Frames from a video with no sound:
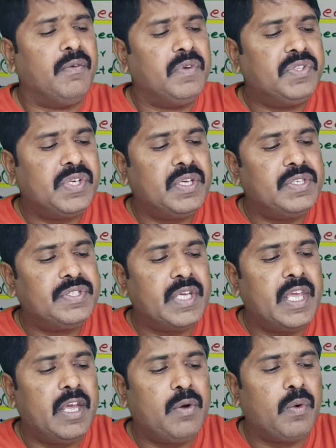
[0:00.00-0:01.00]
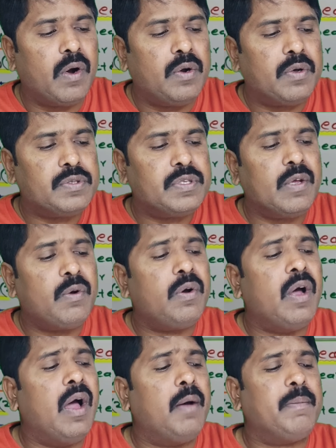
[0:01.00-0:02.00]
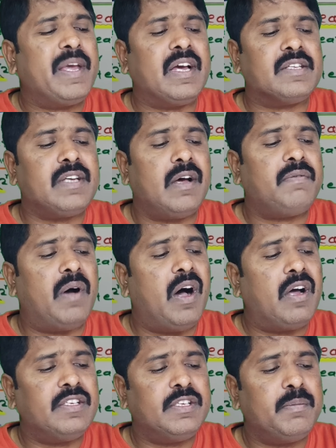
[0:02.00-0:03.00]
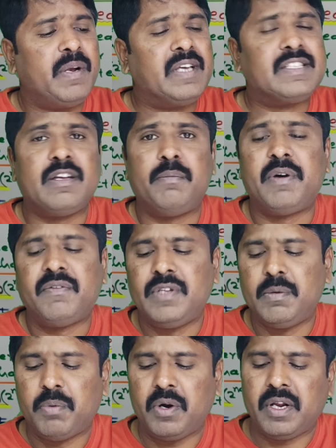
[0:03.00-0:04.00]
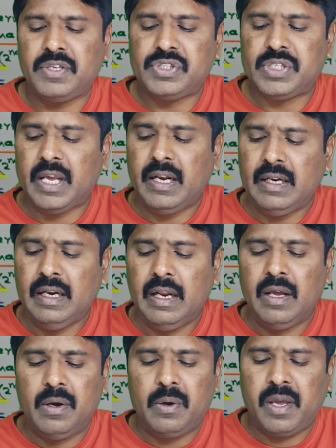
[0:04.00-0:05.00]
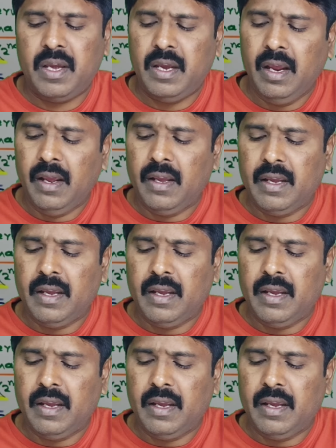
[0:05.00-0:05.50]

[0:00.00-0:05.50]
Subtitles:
which is equal to 0 because of algebraic sum of the potential, okay,